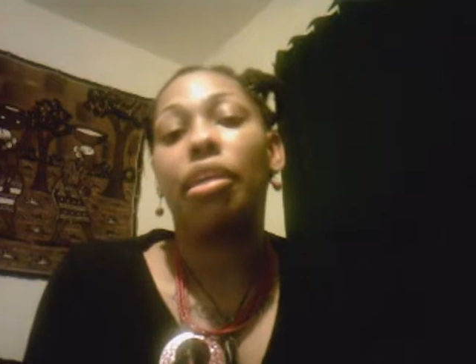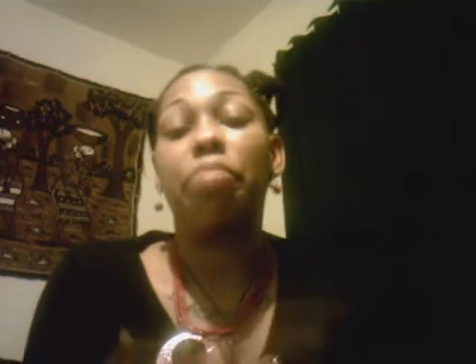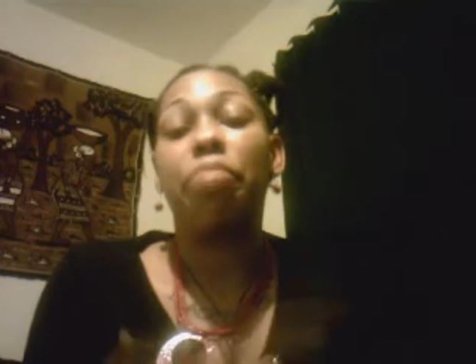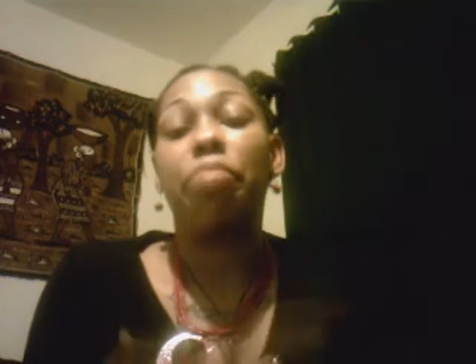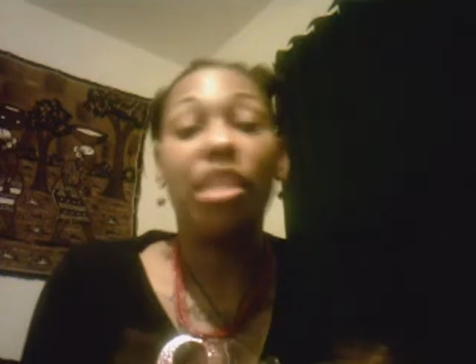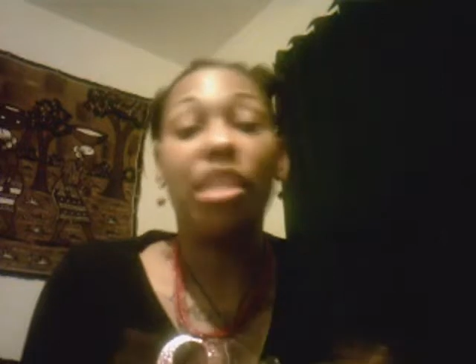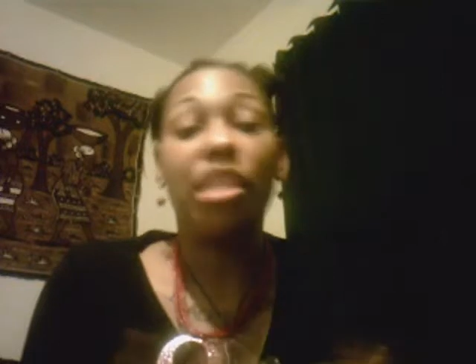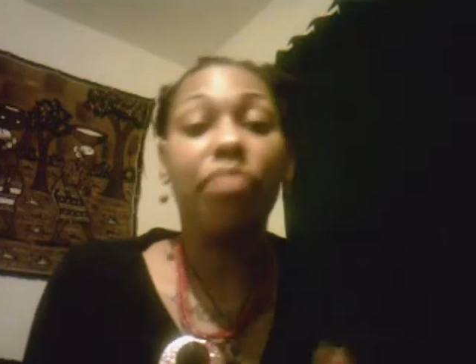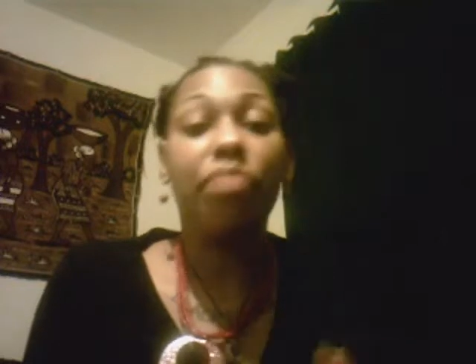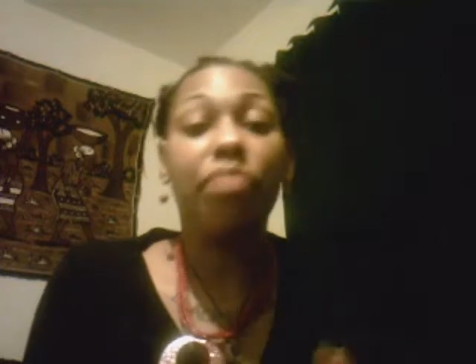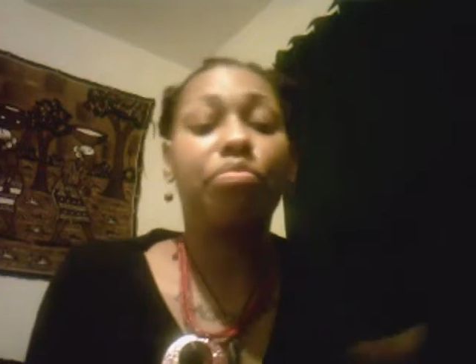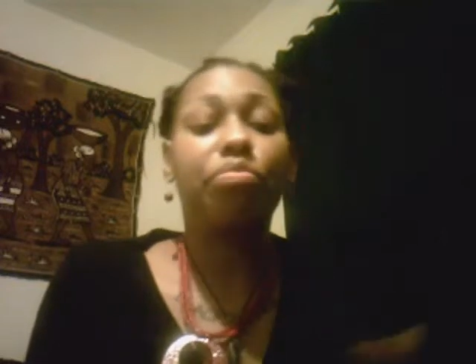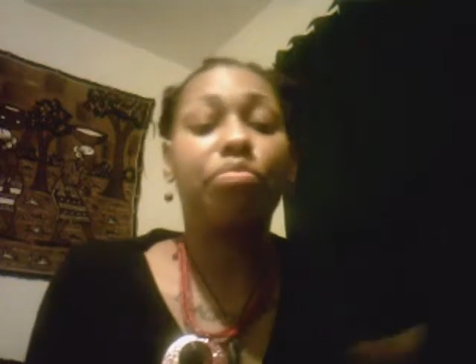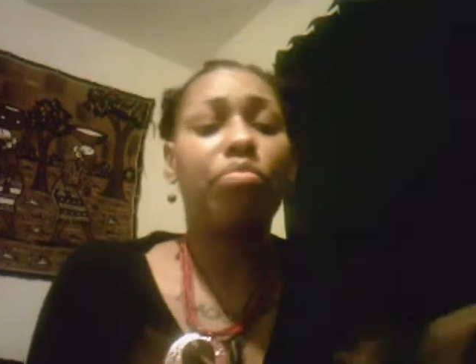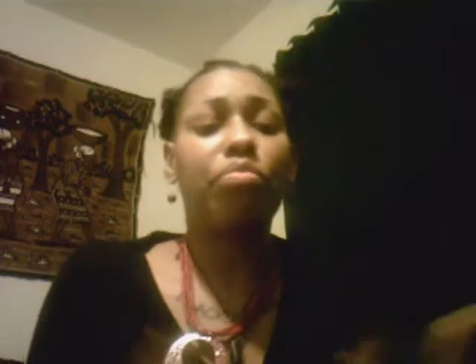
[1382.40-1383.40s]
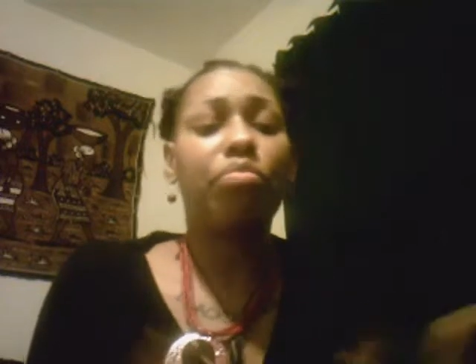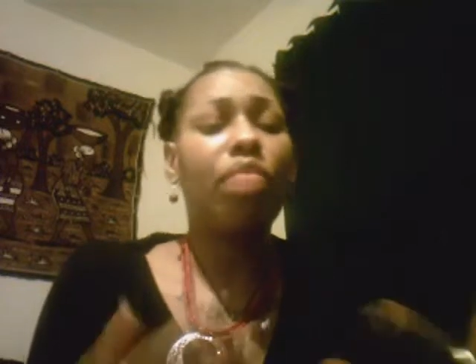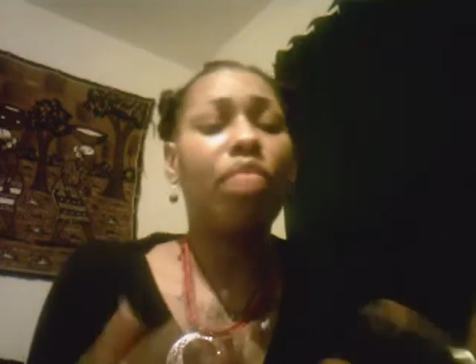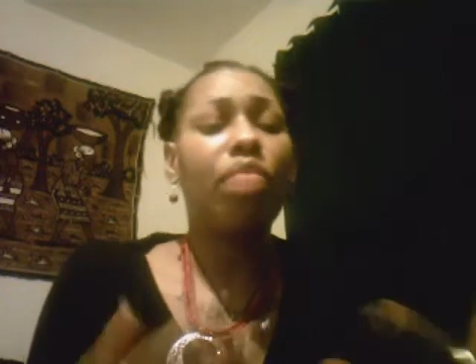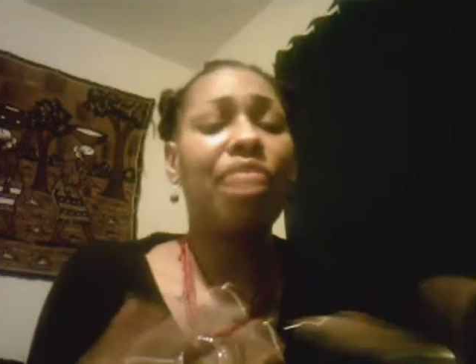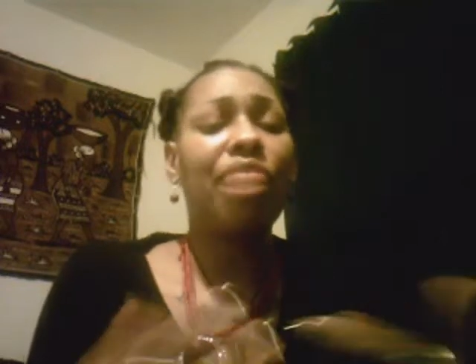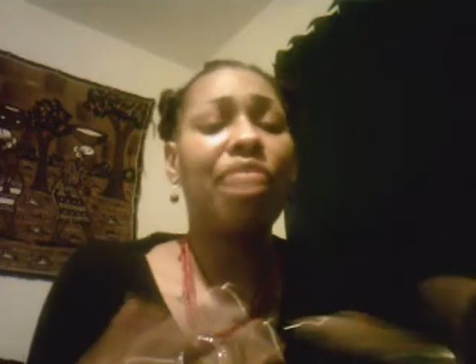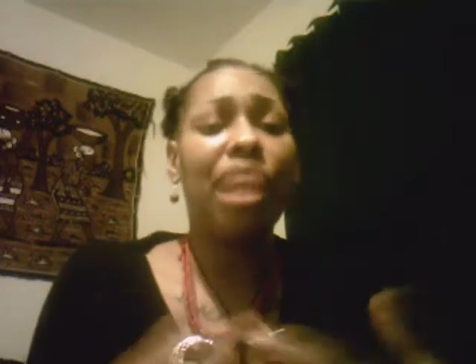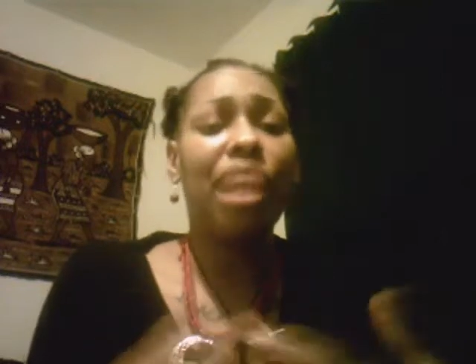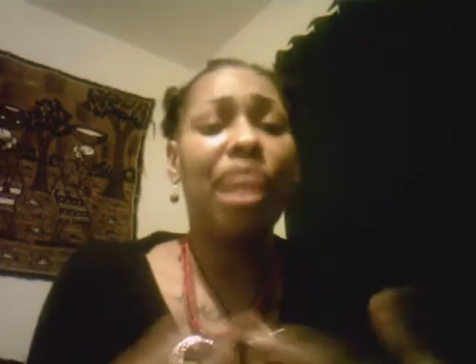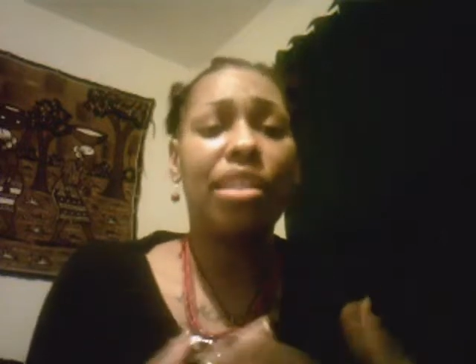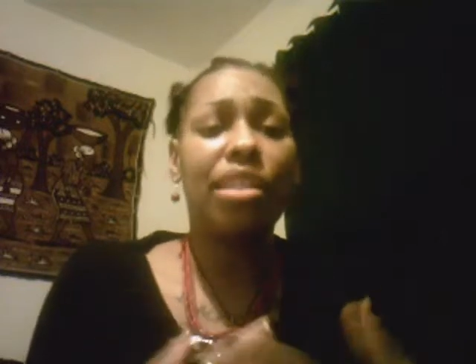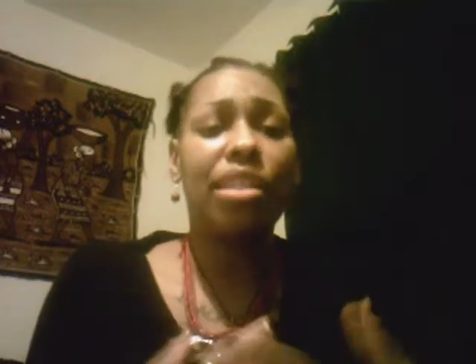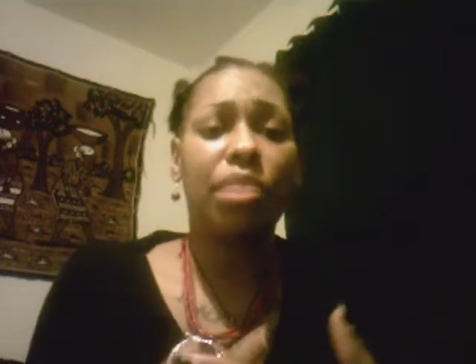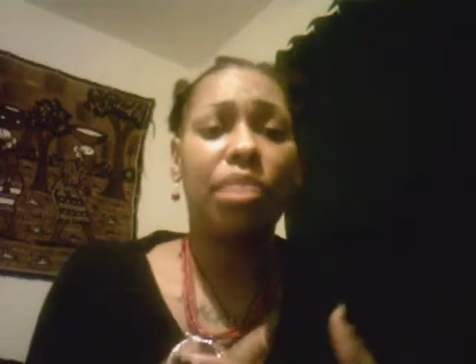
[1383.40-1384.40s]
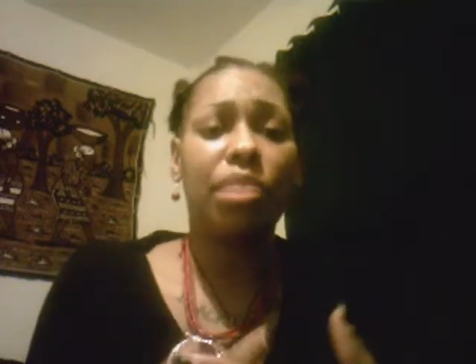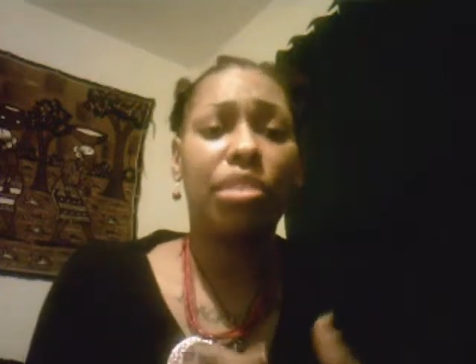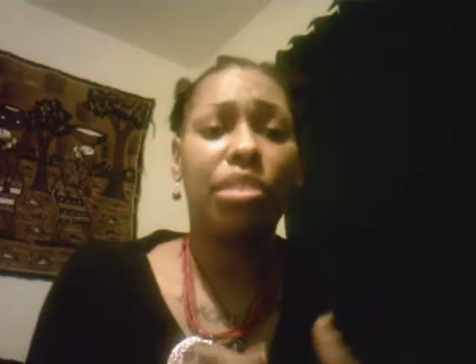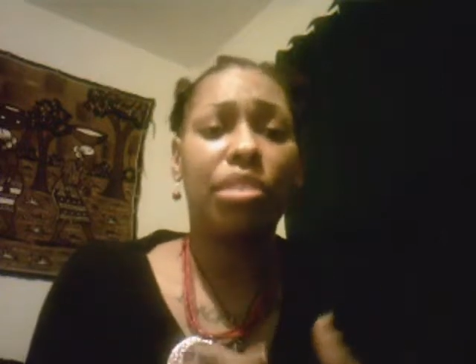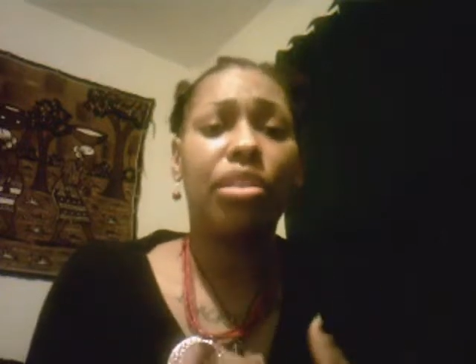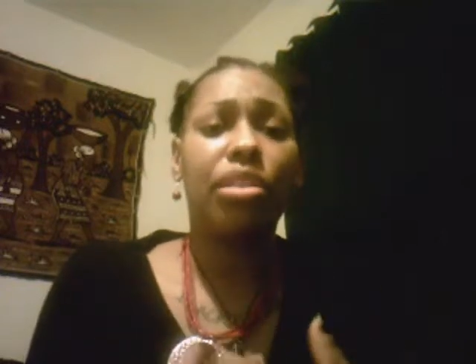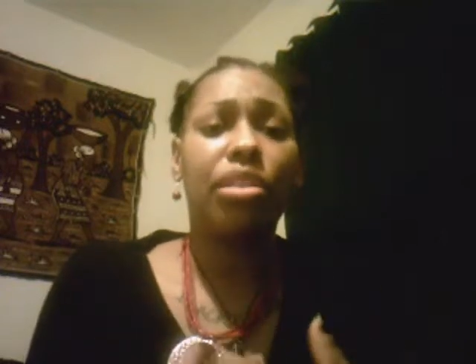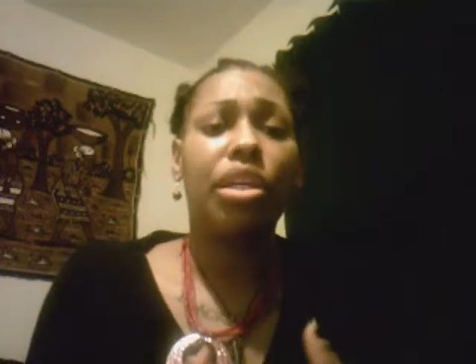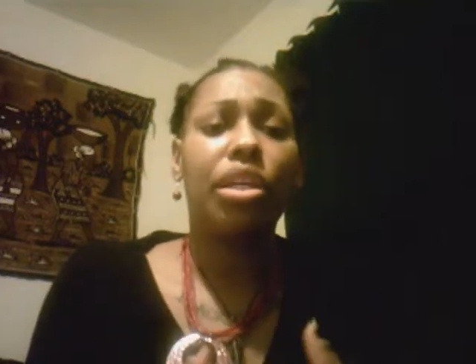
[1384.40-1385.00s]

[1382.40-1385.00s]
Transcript: meet and find something